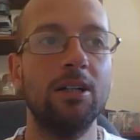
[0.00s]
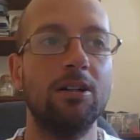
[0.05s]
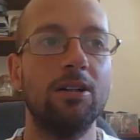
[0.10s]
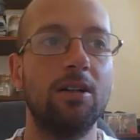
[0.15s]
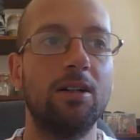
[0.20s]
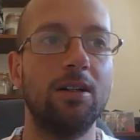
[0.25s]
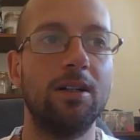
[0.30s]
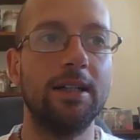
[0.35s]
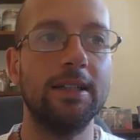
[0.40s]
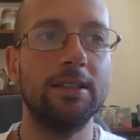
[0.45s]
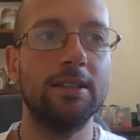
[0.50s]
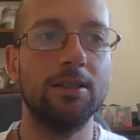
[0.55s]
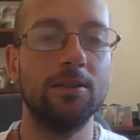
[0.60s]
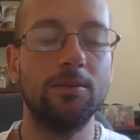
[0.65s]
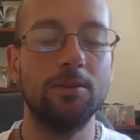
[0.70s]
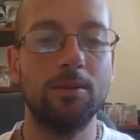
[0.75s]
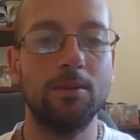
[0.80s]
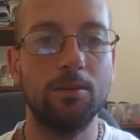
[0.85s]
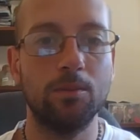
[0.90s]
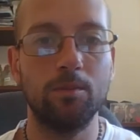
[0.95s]
Oh, I
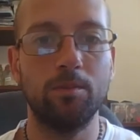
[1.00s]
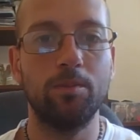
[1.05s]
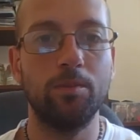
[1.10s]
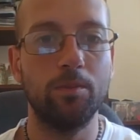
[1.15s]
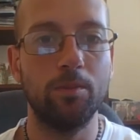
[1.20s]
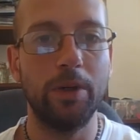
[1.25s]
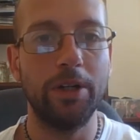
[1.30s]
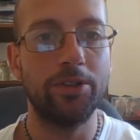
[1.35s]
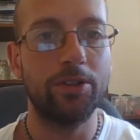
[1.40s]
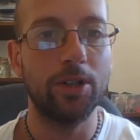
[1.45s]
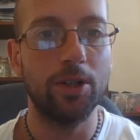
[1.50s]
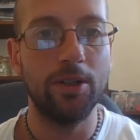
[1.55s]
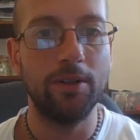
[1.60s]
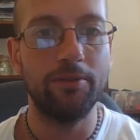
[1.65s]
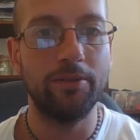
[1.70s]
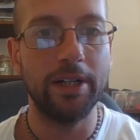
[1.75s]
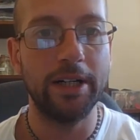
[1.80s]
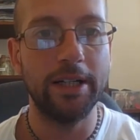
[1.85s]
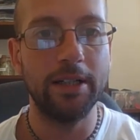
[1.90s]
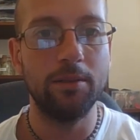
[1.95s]
know, let's go and
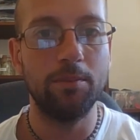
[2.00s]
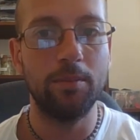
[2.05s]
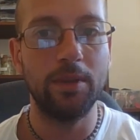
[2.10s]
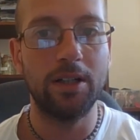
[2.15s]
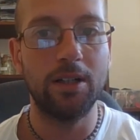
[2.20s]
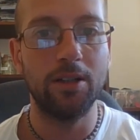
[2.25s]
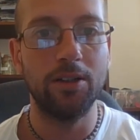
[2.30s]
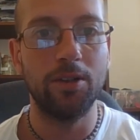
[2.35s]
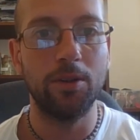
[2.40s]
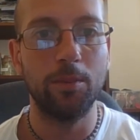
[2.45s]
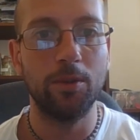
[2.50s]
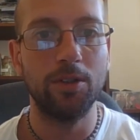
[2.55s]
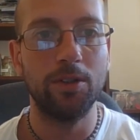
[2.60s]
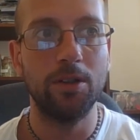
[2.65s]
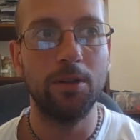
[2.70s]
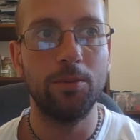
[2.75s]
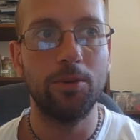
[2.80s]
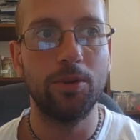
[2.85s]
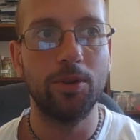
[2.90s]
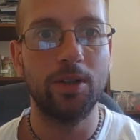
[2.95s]
invade because the
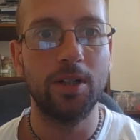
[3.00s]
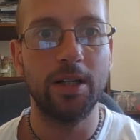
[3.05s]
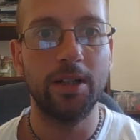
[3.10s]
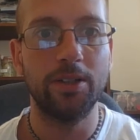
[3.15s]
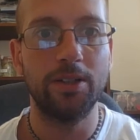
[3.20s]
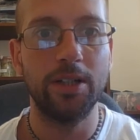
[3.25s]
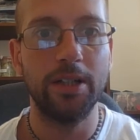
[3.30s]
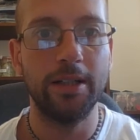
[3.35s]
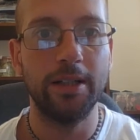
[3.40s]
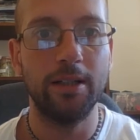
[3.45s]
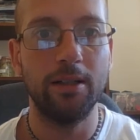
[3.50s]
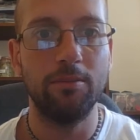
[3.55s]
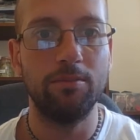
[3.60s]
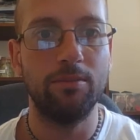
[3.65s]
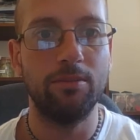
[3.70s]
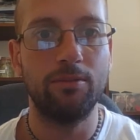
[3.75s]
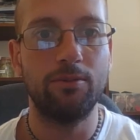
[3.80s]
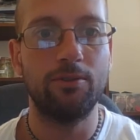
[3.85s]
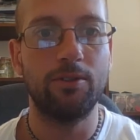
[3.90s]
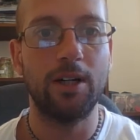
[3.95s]
Muslims took our city
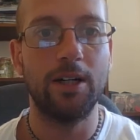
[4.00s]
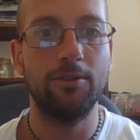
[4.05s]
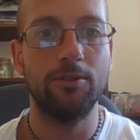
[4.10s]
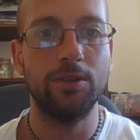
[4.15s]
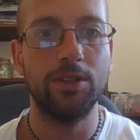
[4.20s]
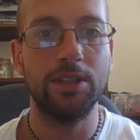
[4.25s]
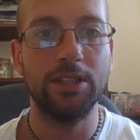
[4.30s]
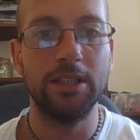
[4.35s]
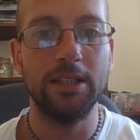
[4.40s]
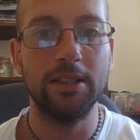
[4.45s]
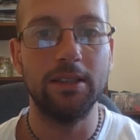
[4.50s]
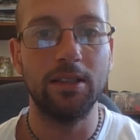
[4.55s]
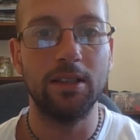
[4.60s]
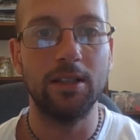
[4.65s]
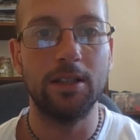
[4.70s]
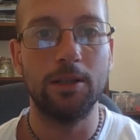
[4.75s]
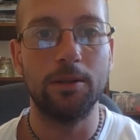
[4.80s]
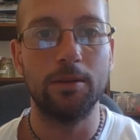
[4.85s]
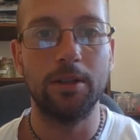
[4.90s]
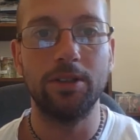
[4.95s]
500 years
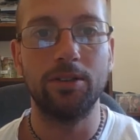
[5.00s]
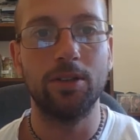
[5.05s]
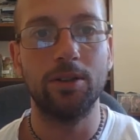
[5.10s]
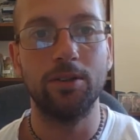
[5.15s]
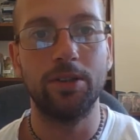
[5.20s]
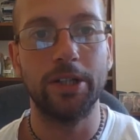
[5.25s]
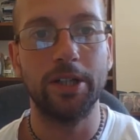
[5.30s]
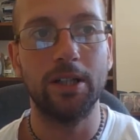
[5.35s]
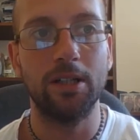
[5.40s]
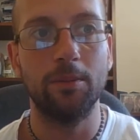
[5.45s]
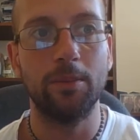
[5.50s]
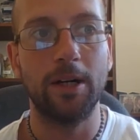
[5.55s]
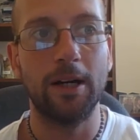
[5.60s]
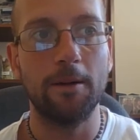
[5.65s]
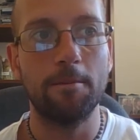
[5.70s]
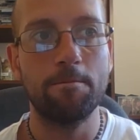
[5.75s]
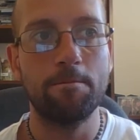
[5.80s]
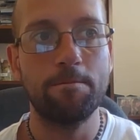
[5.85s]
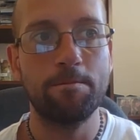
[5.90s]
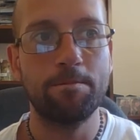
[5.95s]
ago, let's go and take it back.